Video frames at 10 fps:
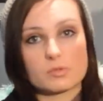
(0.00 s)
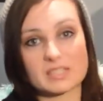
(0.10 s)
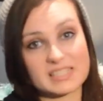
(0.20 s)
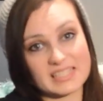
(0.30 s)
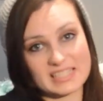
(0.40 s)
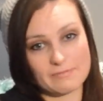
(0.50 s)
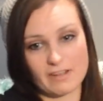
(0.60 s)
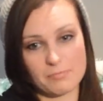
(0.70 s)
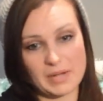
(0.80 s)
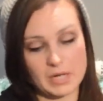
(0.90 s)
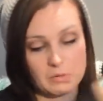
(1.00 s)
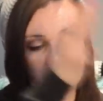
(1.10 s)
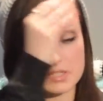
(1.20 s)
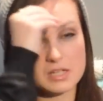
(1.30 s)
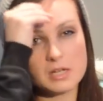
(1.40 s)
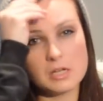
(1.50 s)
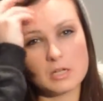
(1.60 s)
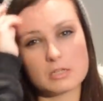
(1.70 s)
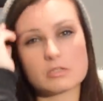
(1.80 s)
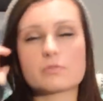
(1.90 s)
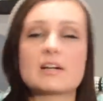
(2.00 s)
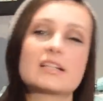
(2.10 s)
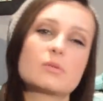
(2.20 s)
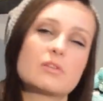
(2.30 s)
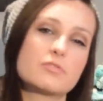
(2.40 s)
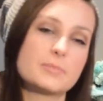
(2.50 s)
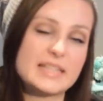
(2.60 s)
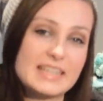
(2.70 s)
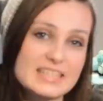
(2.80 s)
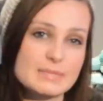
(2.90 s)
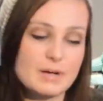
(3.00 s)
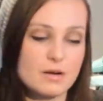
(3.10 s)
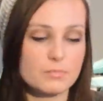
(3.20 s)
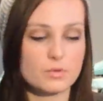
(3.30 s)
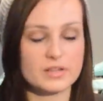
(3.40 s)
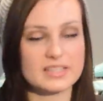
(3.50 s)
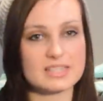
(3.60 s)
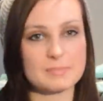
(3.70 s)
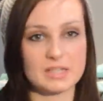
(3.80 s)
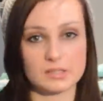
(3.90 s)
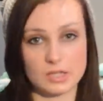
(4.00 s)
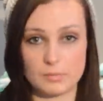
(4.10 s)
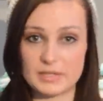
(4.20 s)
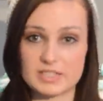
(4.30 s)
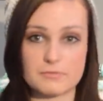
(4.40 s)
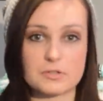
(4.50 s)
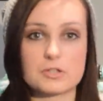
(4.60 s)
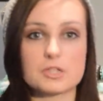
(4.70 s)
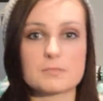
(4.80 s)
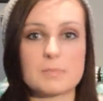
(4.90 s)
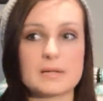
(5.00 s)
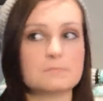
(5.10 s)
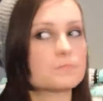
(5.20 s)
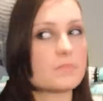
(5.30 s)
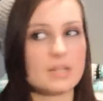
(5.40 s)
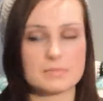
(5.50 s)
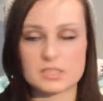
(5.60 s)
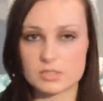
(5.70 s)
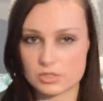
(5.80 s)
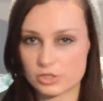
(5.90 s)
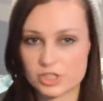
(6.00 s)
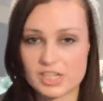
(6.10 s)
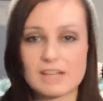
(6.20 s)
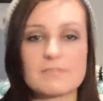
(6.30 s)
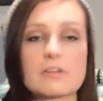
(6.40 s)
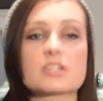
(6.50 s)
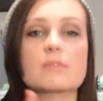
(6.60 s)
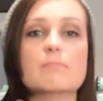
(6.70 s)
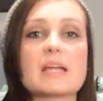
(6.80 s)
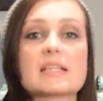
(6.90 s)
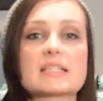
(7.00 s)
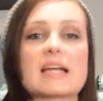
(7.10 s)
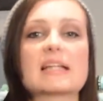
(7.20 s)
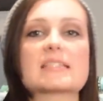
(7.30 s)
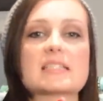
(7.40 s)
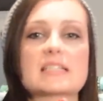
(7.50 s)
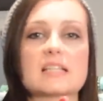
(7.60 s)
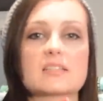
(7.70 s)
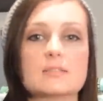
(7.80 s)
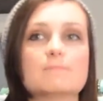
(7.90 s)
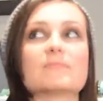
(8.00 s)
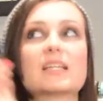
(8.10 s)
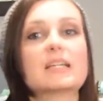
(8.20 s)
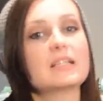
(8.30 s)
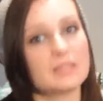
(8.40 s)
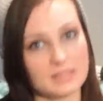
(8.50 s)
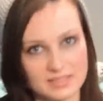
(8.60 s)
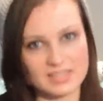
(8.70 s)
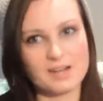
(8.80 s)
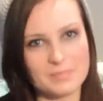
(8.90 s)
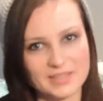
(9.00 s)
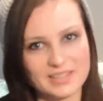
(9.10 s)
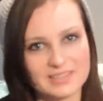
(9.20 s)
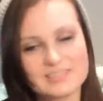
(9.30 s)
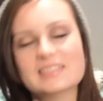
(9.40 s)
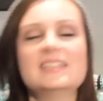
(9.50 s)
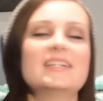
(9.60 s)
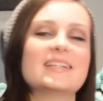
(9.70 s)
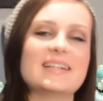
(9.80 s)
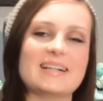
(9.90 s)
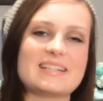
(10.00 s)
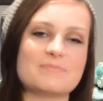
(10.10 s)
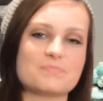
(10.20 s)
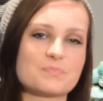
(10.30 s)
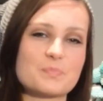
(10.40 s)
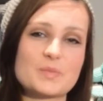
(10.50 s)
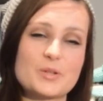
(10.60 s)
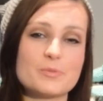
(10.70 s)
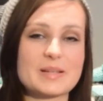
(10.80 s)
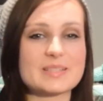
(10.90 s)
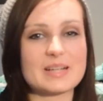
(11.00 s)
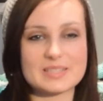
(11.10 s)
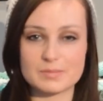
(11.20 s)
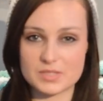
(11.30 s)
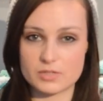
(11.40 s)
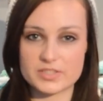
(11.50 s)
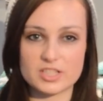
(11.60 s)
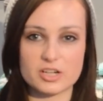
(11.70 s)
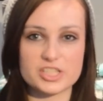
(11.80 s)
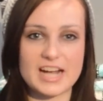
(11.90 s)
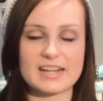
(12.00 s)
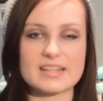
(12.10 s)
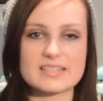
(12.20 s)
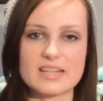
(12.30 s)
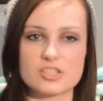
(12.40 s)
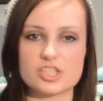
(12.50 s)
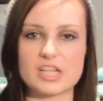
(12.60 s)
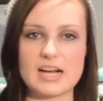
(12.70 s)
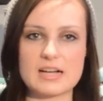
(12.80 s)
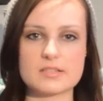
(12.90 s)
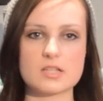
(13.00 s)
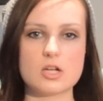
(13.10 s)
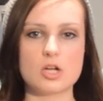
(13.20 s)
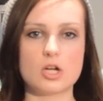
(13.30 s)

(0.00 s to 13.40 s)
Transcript: only sixty-five pounds. So finding one for my ninety pound boy has been a little bit difficult, but I'm still searching. I found an amazing Etsy seller, link down below, um, who makes custom service dog jackets, and she has